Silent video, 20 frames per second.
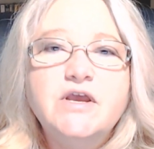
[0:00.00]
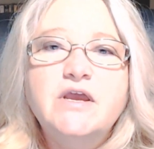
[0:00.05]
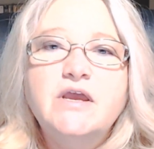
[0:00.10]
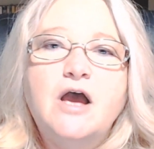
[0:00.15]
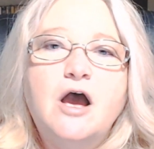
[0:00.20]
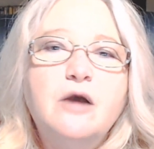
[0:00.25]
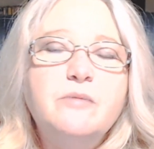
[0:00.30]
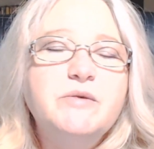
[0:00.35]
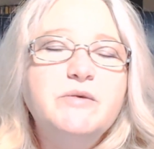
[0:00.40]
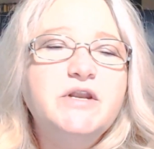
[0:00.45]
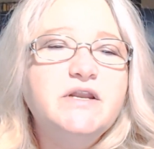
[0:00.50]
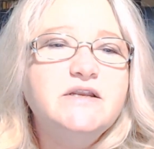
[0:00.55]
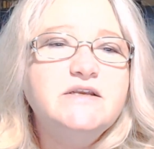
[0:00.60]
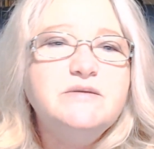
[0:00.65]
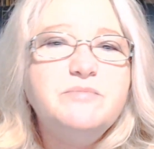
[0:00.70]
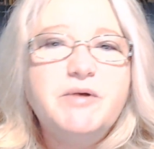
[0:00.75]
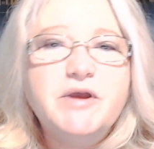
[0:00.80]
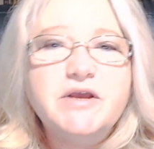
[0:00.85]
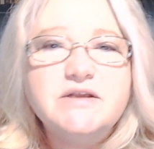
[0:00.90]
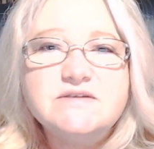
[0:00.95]
I mean, it
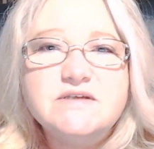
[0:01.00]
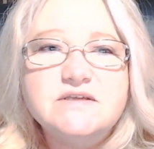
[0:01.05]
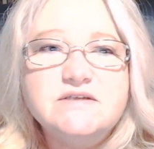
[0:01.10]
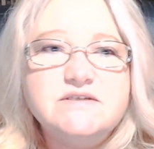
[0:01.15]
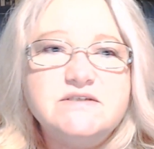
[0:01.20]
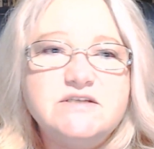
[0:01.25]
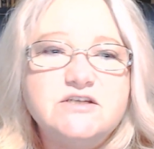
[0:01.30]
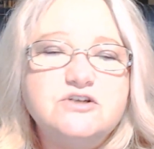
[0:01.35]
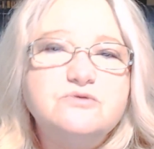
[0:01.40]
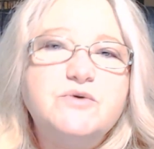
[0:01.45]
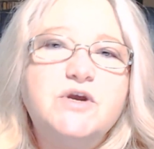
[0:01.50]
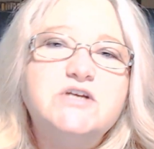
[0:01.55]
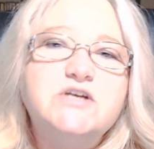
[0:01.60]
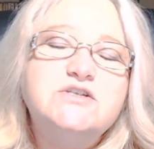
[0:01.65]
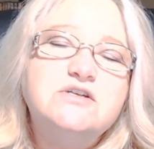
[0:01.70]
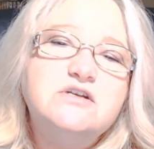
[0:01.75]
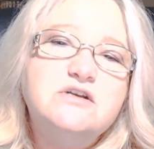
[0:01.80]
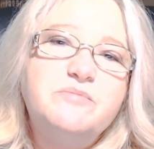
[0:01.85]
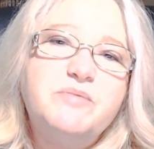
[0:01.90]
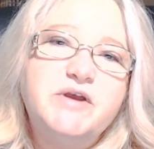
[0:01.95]
depends on the situation.
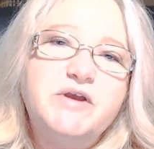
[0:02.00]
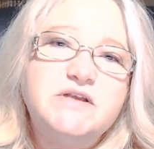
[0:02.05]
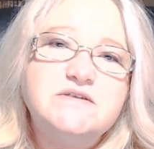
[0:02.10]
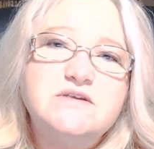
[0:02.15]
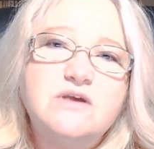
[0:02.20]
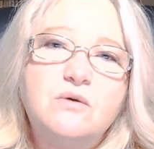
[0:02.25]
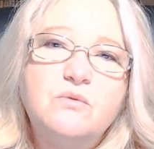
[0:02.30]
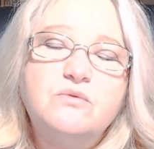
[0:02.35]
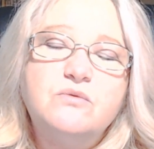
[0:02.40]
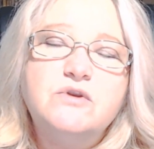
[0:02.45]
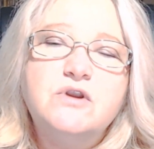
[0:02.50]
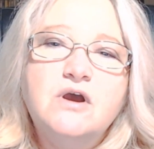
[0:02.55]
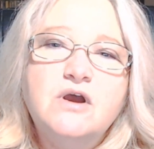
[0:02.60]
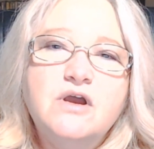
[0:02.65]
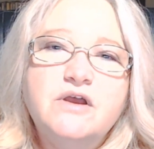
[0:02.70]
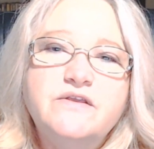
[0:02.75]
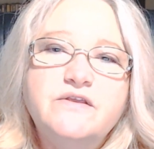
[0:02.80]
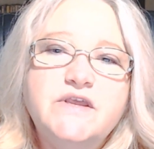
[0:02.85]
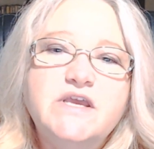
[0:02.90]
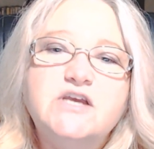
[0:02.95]
It depends on
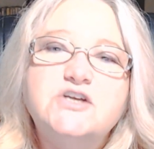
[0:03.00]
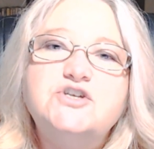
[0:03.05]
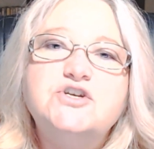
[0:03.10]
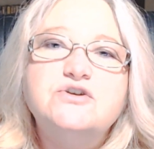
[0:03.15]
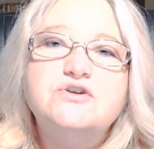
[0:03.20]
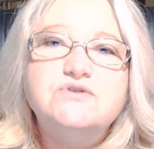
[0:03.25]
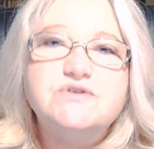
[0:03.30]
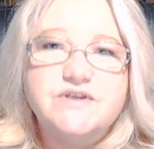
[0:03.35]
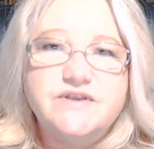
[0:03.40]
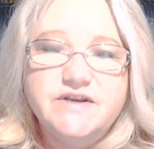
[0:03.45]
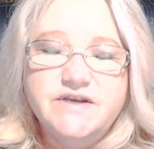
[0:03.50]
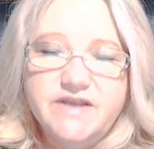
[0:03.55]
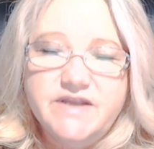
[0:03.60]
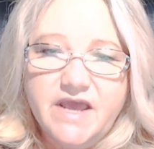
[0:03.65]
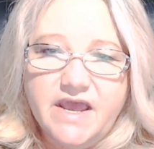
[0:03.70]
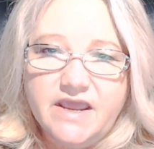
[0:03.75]
the issues of the day.